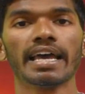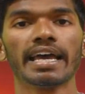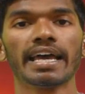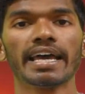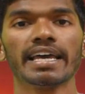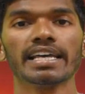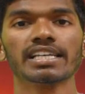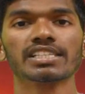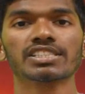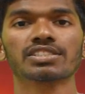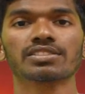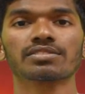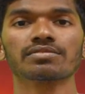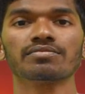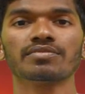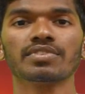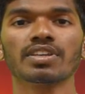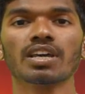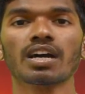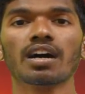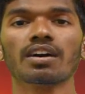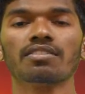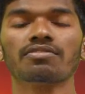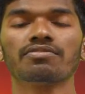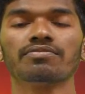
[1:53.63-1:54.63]
as
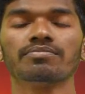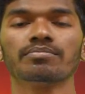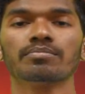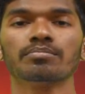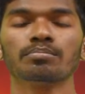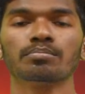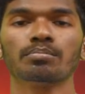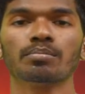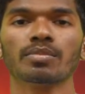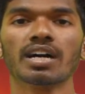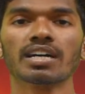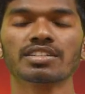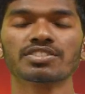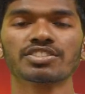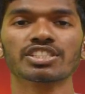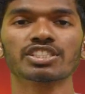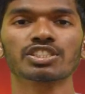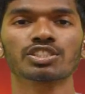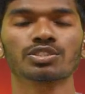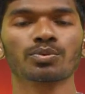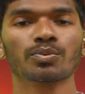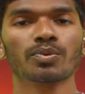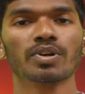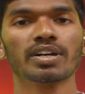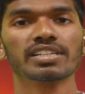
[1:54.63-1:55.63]
we are
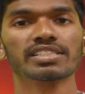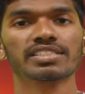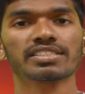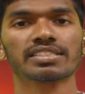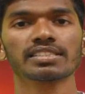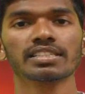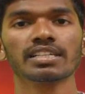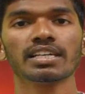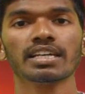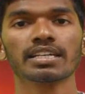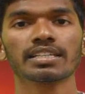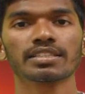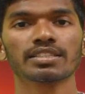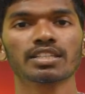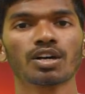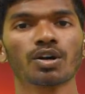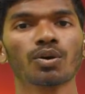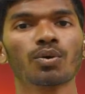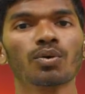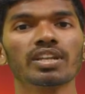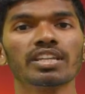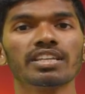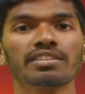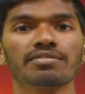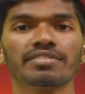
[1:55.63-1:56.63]
marching towards the
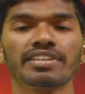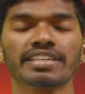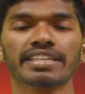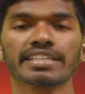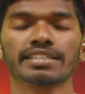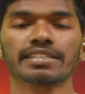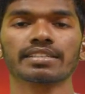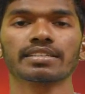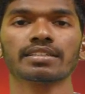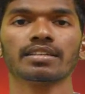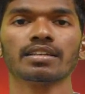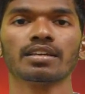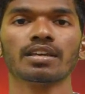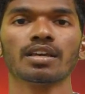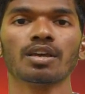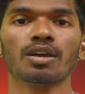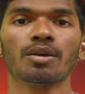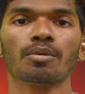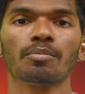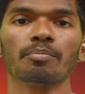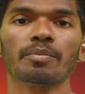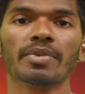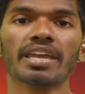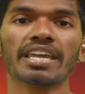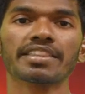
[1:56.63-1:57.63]
Holy Week.
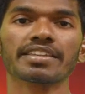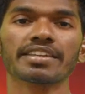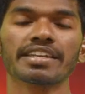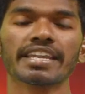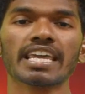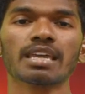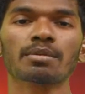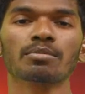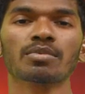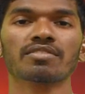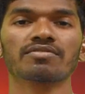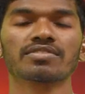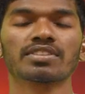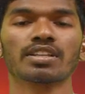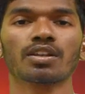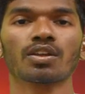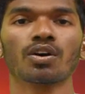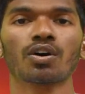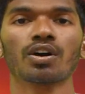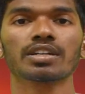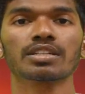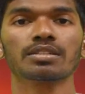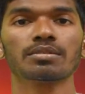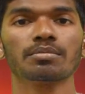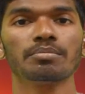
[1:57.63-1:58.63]
May the name of the
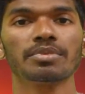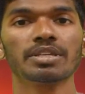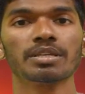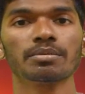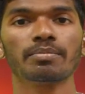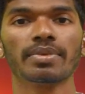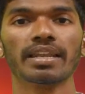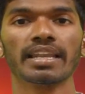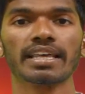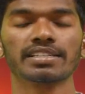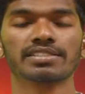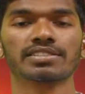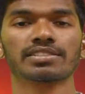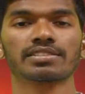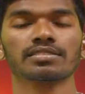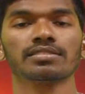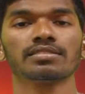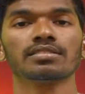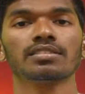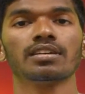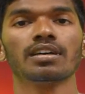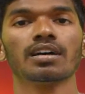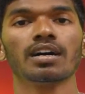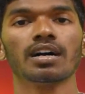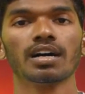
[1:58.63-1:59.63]
Lord be blessed.
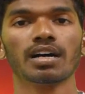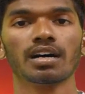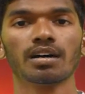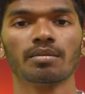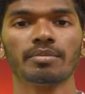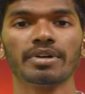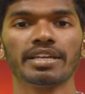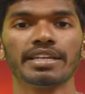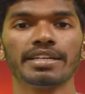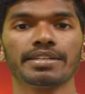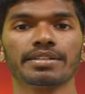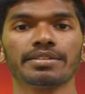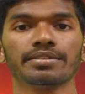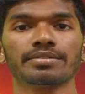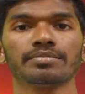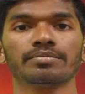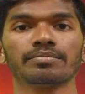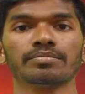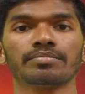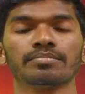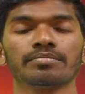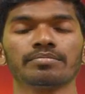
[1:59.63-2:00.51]
Amen.